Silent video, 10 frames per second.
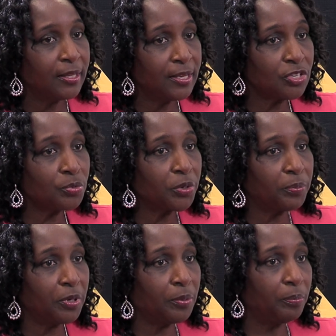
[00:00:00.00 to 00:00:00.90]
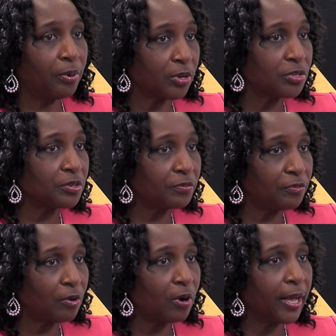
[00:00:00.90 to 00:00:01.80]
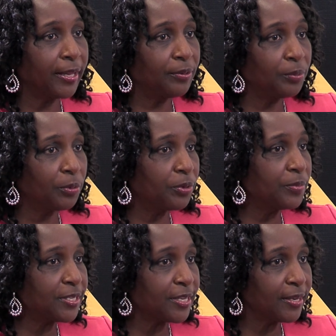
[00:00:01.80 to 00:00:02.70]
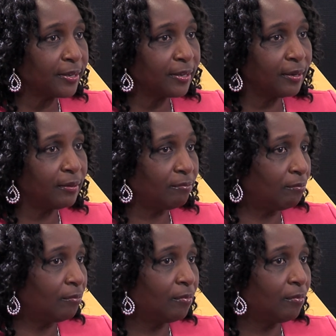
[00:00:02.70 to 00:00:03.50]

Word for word: these would be brought to the fore and we would be taking